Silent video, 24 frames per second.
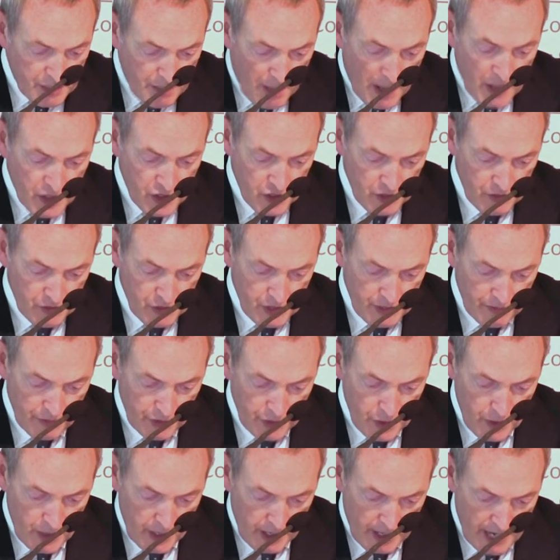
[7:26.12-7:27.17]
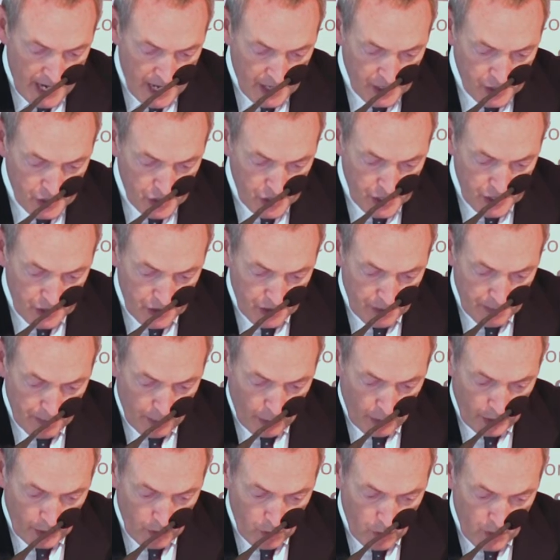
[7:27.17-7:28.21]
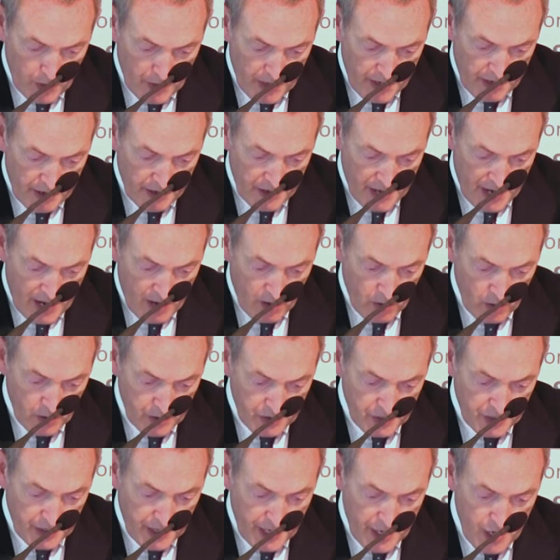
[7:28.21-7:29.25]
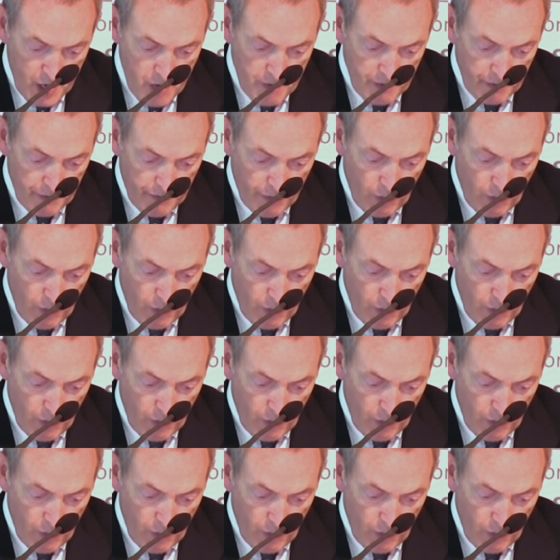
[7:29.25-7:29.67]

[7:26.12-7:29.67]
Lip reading: expansion of civil nuclear energy to the point where there are now today over